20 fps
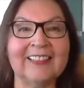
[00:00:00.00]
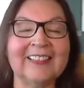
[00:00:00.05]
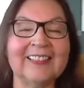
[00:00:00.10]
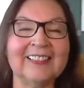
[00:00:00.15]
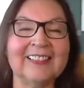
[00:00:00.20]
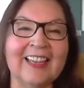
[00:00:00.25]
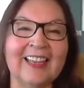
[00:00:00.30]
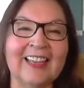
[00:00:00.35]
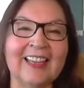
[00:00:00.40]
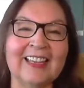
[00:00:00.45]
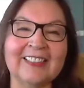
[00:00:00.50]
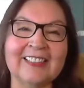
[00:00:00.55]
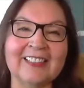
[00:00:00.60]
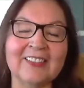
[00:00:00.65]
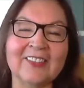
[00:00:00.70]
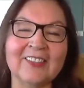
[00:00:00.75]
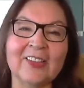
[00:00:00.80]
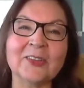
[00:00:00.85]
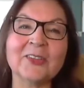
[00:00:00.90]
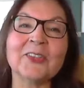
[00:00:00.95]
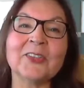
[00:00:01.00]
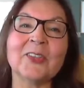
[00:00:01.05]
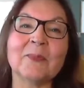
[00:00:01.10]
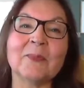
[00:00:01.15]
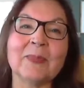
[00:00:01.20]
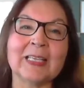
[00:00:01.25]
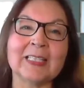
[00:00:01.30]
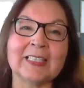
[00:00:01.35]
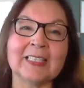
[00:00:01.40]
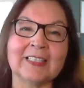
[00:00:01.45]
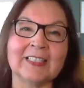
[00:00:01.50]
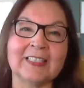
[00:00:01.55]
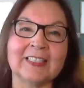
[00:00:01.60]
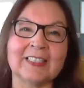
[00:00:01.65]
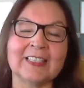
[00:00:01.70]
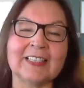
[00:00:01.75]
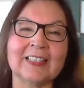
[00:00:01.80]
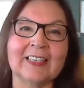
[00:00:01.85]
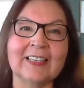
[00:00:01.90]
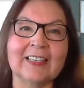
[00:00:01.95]
And those are the
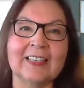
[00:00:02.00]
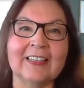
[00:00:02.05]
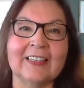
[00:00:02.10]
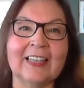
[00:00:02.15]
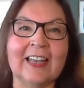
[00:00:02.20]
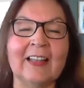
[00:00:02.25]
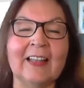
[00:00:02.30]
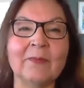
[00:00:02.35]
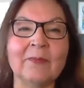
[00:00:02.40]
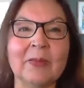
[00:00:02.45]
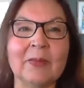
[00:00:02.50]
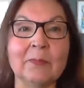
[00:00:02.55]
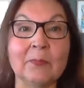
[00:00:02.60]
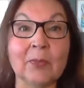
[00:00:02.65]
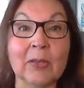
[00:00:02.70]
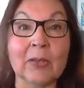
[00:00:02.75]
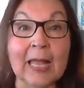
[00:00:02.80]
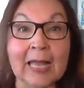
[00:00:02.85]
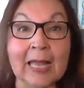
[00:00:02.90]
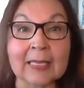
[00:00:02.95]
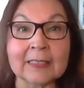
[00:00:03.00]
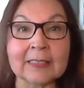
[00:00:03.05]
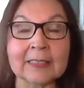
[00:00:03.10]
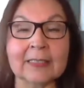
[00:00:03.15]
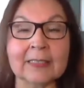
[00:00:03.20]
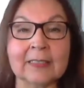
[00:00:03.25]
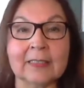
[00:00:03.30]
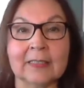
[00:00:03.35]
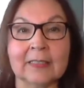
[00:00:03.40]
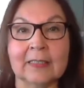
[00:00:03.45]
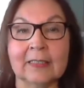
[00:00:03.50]
messages that I've been blessed,